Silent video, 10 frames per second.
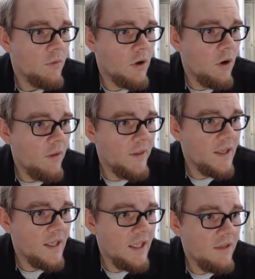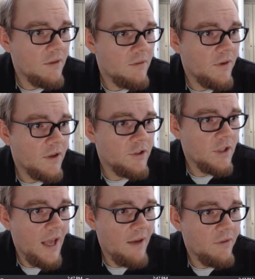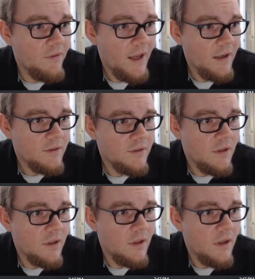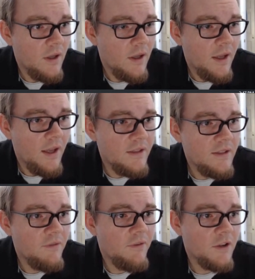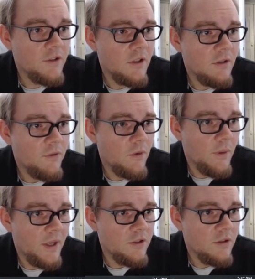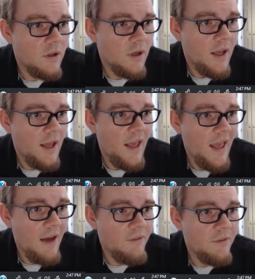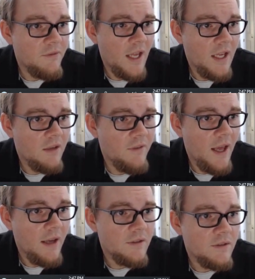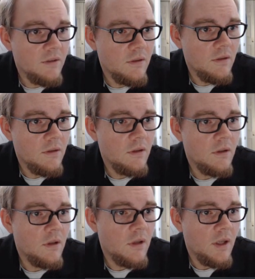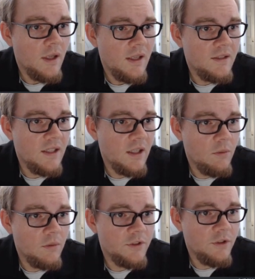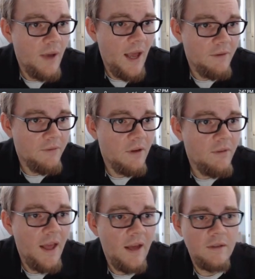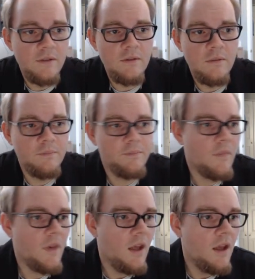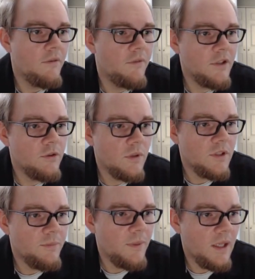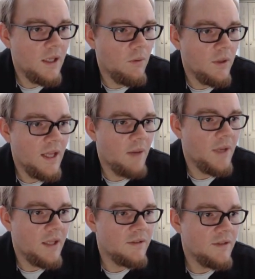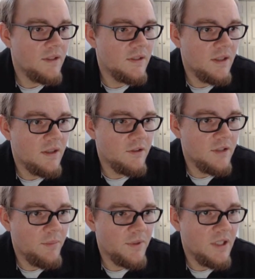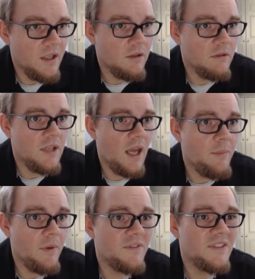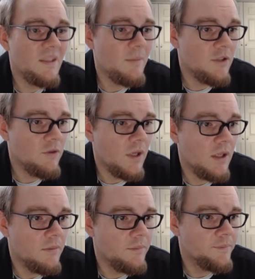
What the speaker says: Recall that an even function f of x is a function for which f of negative x is equal to f of x. Visually speaking, what that means is that there's a particular type of symmetry.